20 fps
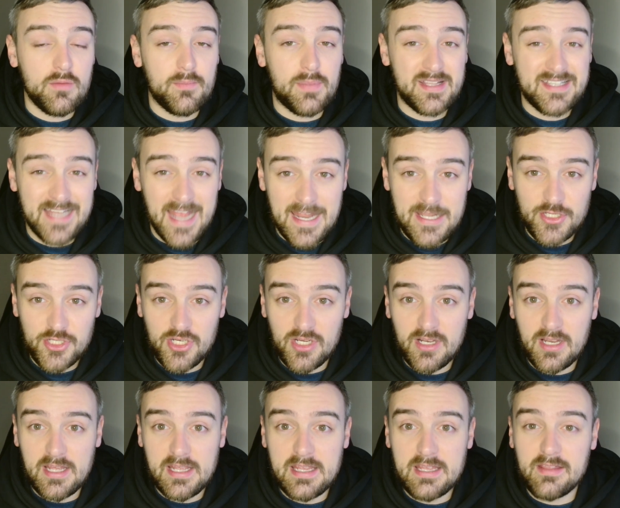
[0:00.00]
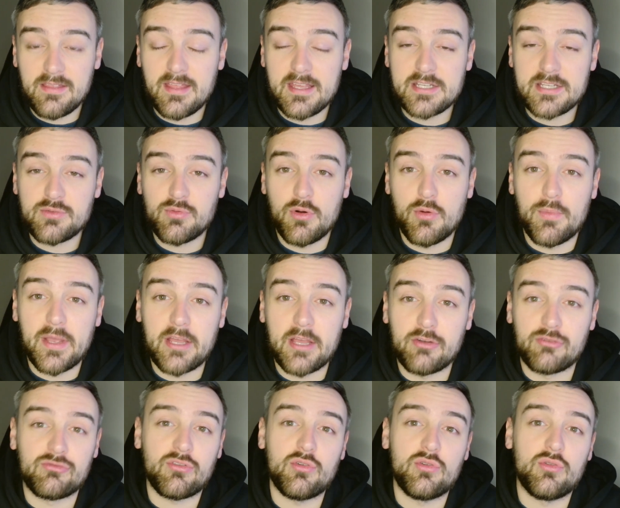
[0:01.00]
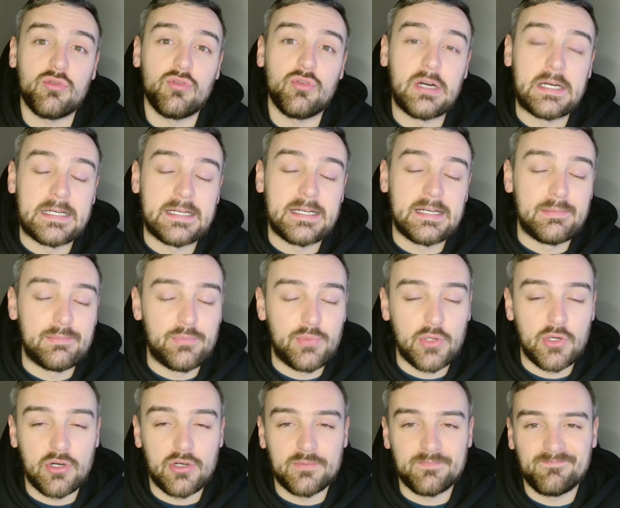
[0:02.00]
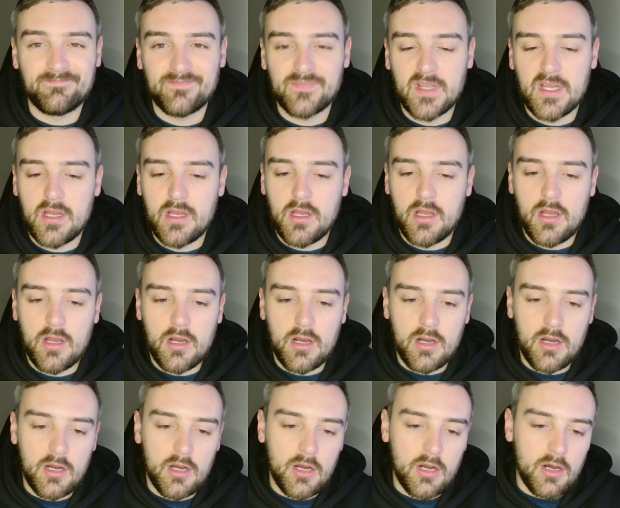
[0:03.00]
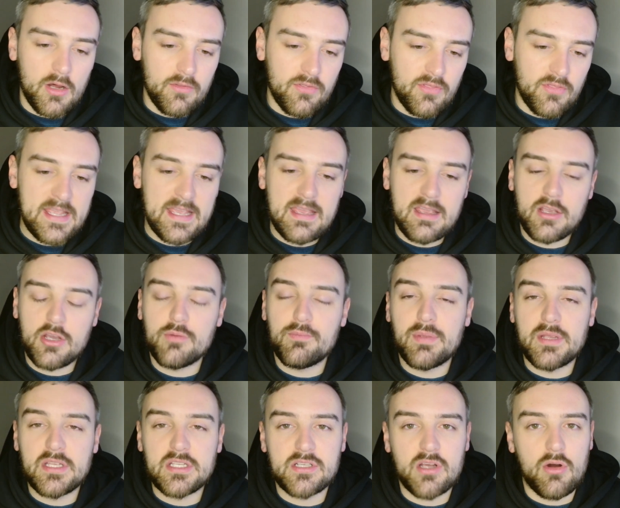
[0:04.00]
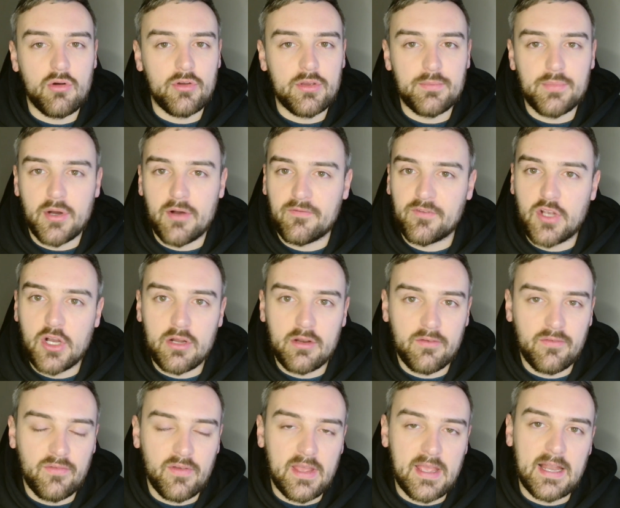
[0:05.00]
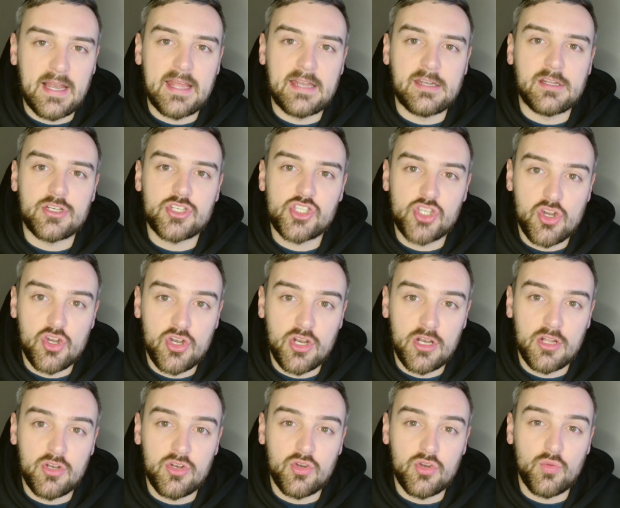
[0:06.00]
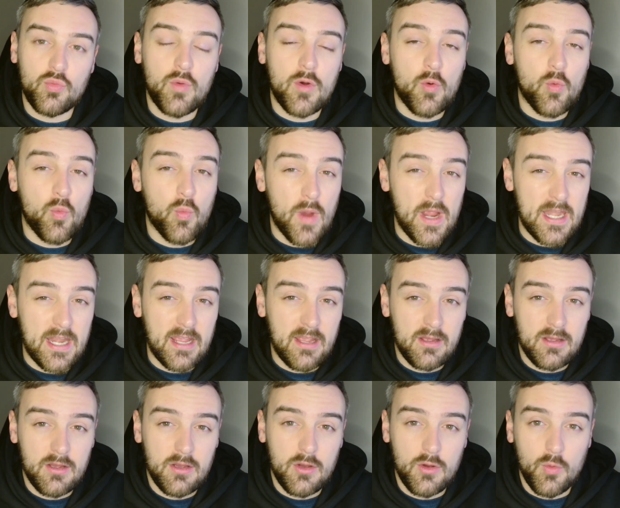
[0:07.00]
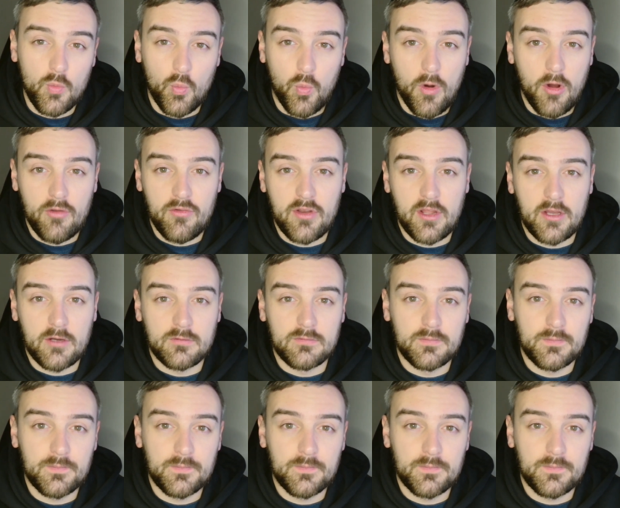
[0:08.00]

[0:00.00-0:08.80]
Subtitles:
potentially, this will be a draw, but I think it could be tight, but I've got a feeling Sunderland will win it 1-0.